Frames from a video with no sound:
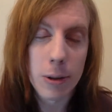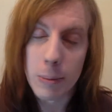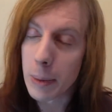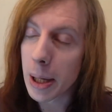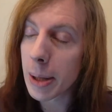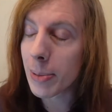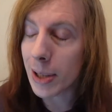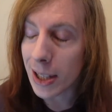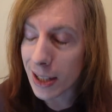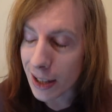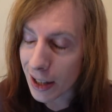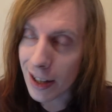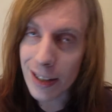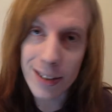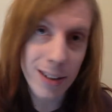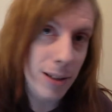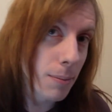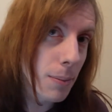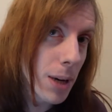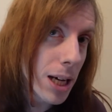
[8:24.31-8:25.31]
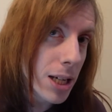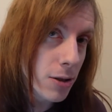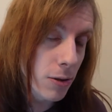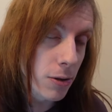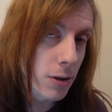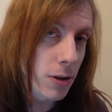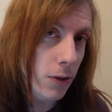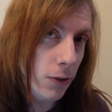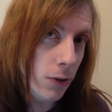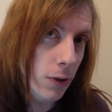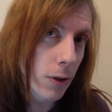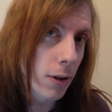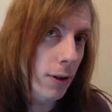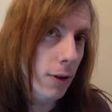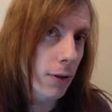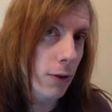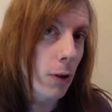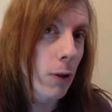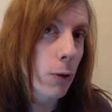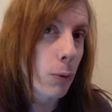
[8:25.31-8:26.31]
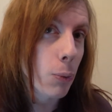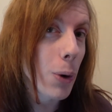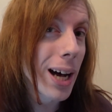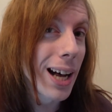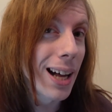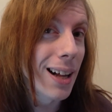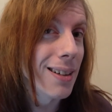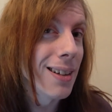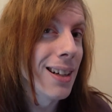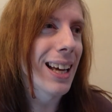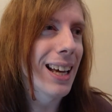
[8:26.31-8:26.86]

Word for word: and maybe other mental disorders as well,